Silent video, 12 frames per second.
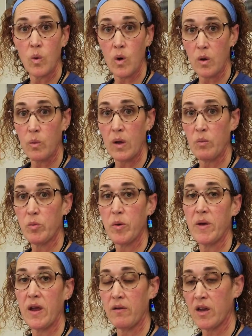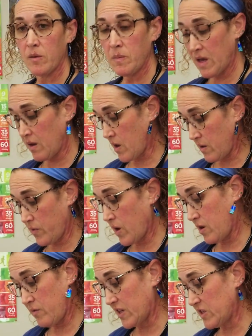or when we're preparing
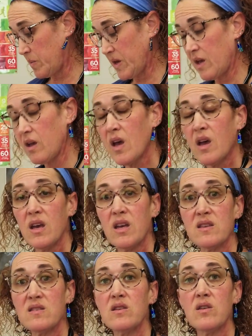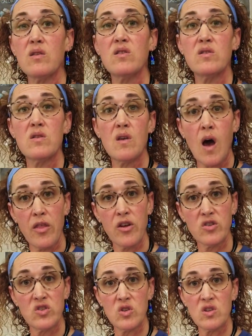a recipe, is
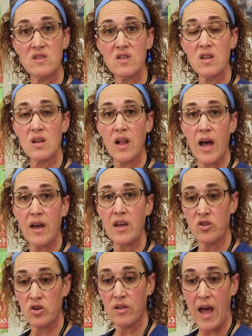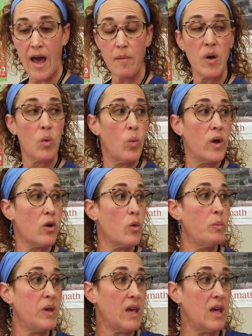other students at in your lab will
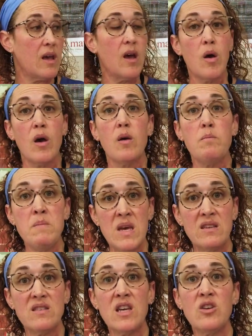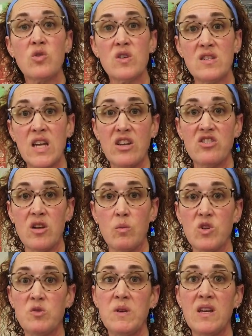be measing your station,
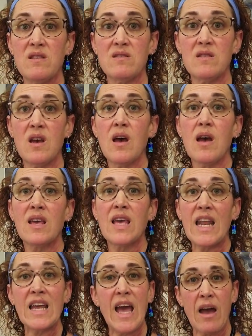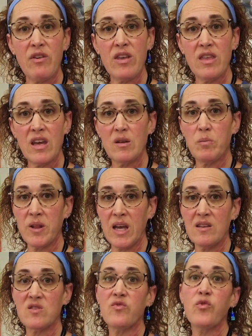which means getting everything in
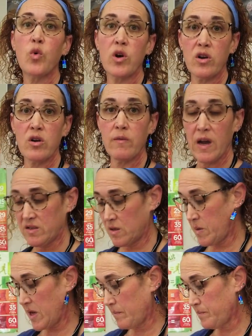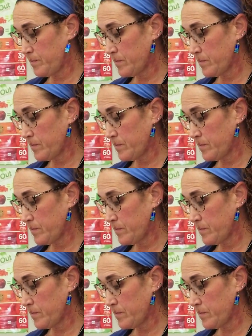place for your recipe.